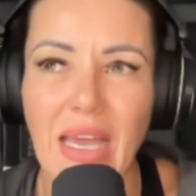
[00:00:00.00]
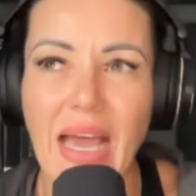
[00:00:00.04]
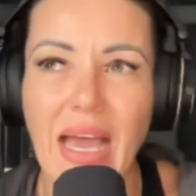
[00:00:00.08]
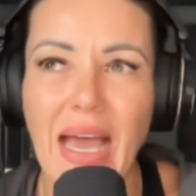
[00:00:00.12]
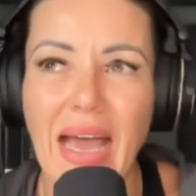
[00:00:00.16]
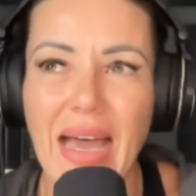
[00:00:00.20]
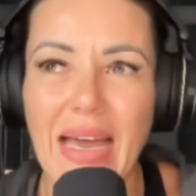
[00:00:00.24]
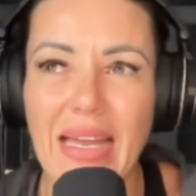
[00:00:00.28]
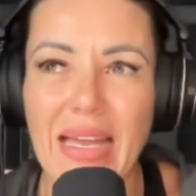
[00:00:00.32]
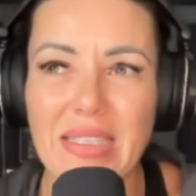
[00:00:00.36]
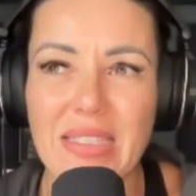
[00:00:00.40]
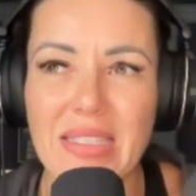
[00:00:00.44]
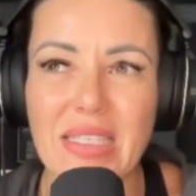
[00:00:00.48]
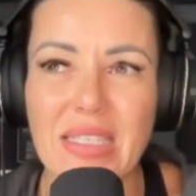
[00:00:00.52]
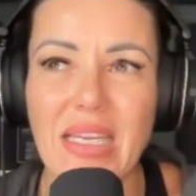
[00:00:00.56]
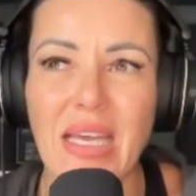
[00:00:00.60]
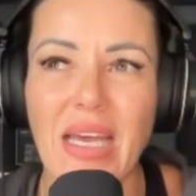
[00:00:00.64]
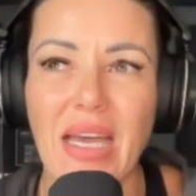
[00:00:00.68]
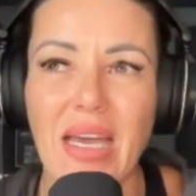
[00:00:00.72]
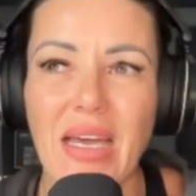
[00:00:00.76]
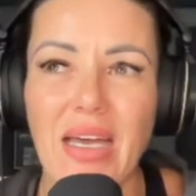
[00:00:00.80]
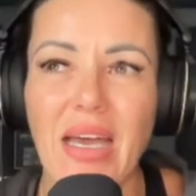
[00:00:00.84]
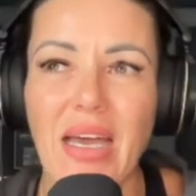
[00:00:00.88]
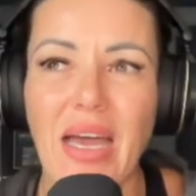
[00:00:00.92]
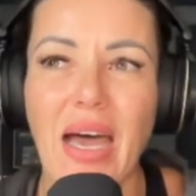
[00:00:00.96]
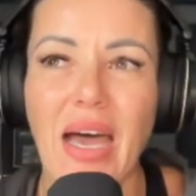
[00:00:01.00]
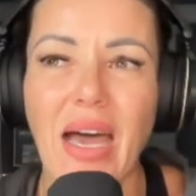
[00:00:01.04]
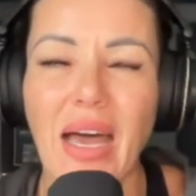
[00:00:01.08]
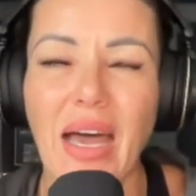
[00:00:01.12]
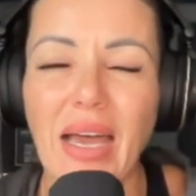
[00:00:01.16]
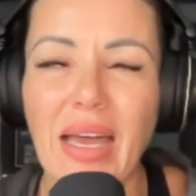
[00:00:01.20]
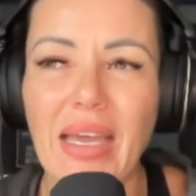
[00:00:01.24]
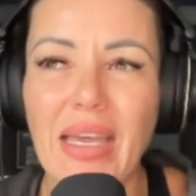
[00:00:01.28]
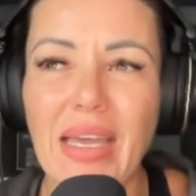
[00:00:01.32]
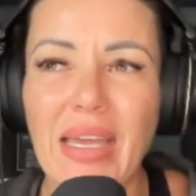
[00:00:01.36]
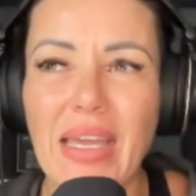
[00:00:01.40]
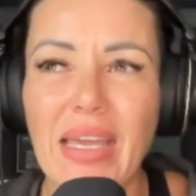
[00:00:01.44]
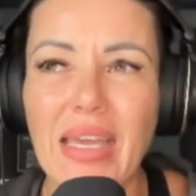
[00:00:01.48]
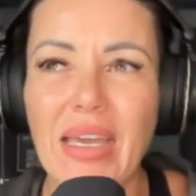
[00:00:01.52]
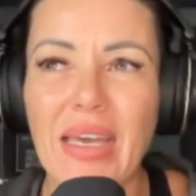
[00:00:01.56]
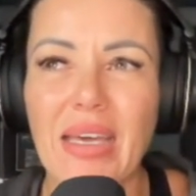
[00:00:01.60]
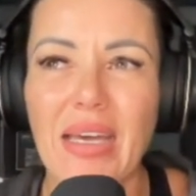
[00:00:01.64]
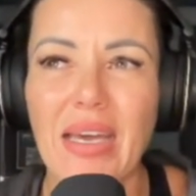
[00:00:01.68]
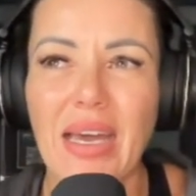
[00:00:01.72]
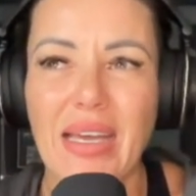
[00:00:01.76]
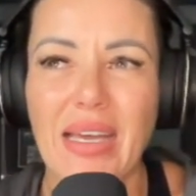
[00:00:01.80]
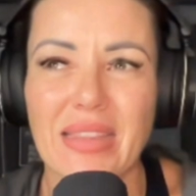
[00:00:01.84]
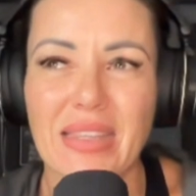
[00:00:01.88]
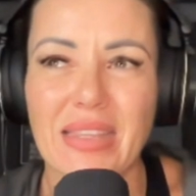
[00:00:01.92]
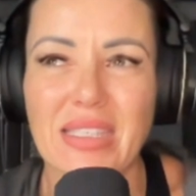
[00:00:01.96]
And I,
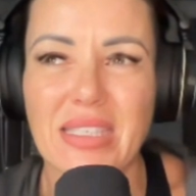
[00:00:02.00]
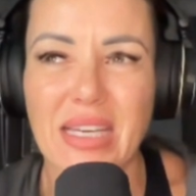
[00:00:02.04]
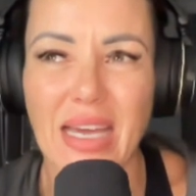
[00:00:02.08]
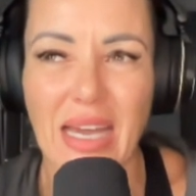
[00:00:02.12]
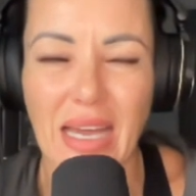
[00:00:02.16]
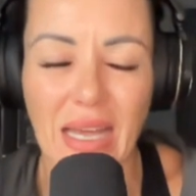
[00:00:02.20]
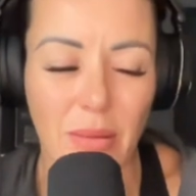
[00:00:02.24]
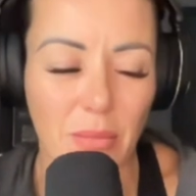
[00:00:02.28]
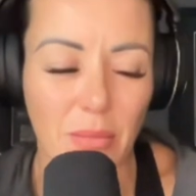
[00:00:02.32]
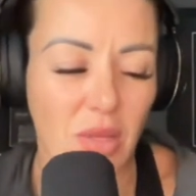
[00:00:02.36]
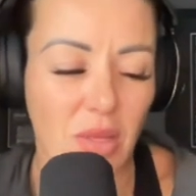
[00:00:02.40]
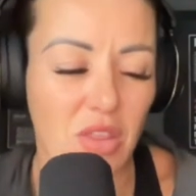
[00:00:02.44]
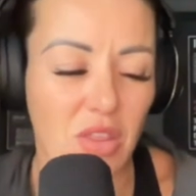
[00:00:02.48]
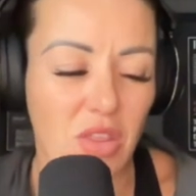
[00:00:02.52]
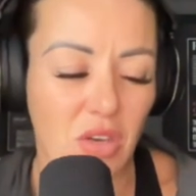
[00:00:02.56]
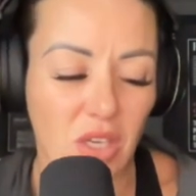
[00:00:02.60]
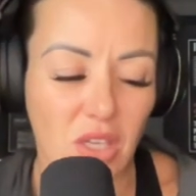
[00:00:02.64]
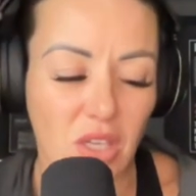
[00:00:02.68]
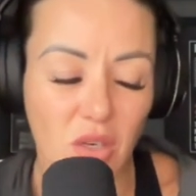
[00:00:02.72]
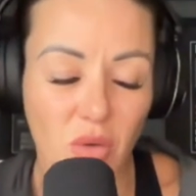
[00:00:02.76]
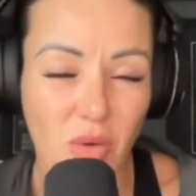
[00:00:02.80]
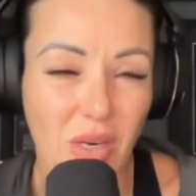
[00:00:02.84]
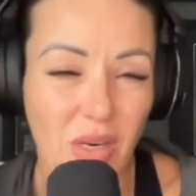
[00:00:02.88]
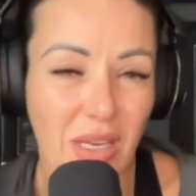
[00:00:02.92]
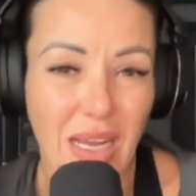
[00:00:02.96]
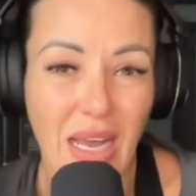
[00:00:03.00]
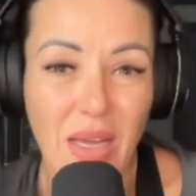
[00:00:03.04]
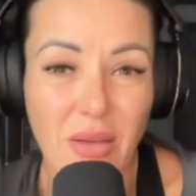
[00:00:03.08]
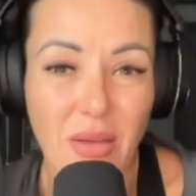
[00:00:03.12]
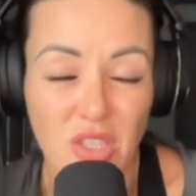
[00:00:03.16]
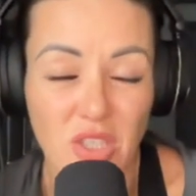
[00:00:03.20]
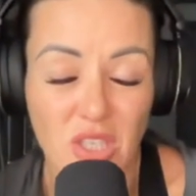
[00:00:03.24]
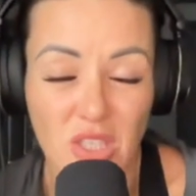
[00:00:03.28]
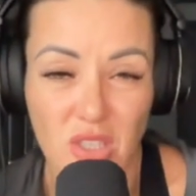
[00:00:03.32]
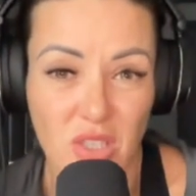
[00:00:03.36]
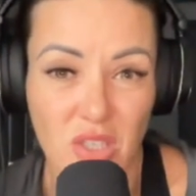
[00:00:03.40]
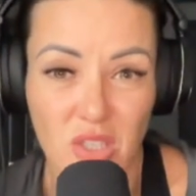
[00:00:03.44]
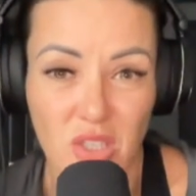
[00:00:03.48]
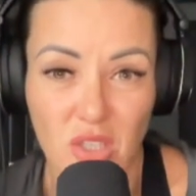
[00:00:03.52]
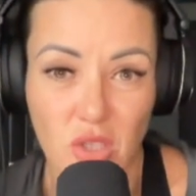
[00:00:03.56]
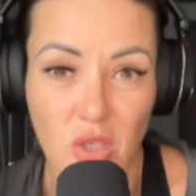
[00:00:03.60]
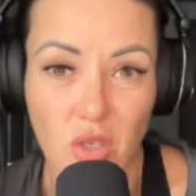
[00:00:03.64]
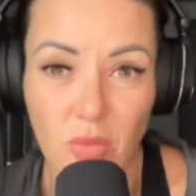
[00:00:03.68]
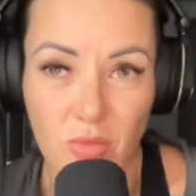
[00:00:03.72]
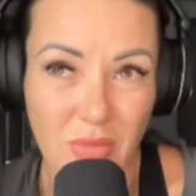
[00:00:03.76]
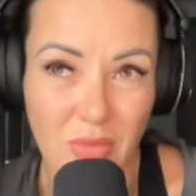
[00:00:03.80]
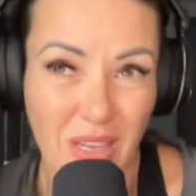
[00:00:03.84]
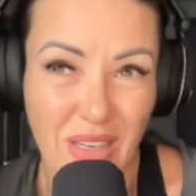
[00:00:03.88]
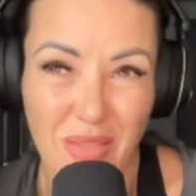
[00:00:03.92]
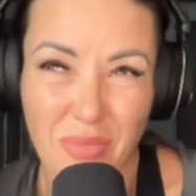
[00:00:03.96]
at the time, thought, you know, like I just
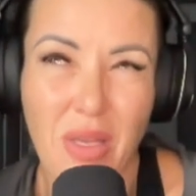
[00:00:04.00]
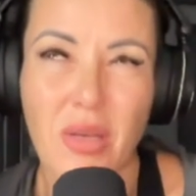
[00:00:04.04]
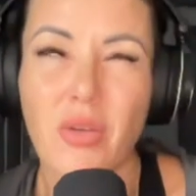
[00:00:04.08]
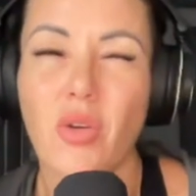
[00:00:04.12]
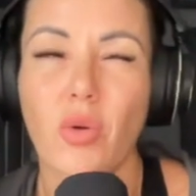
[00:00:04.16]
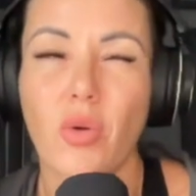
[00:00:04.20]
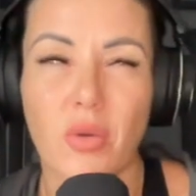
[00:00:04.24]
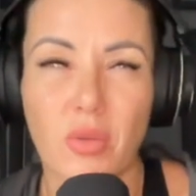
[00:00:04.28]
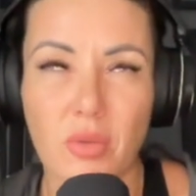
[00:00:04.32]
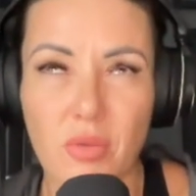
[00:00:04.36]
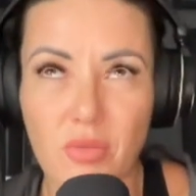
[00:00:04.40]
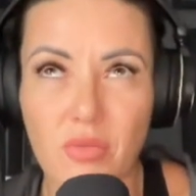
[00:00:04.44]
assumed, like, no,